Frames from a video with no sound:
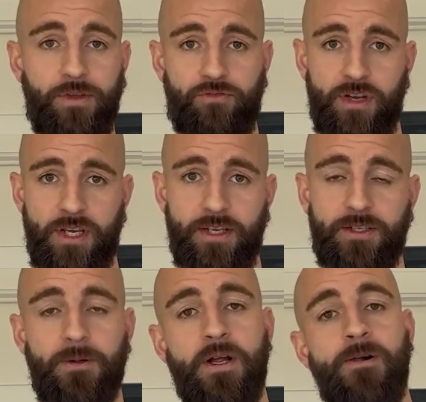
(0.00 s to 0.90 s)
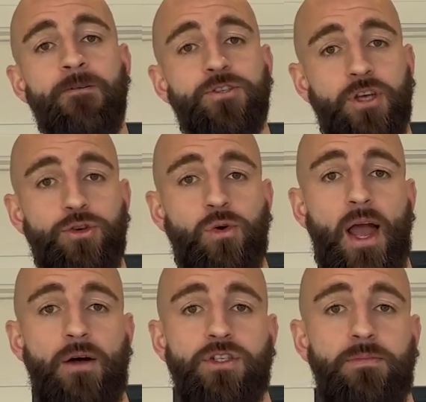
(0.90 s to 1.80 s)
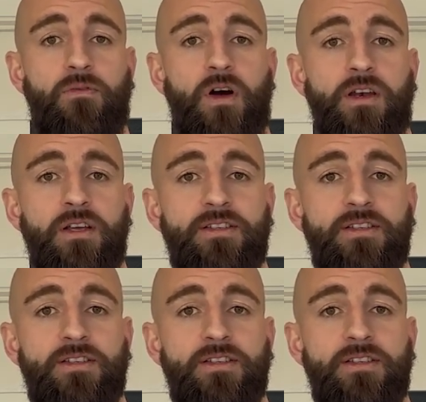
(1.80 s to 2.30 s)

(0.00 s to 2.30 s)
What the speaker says: 3 years. Social housing provider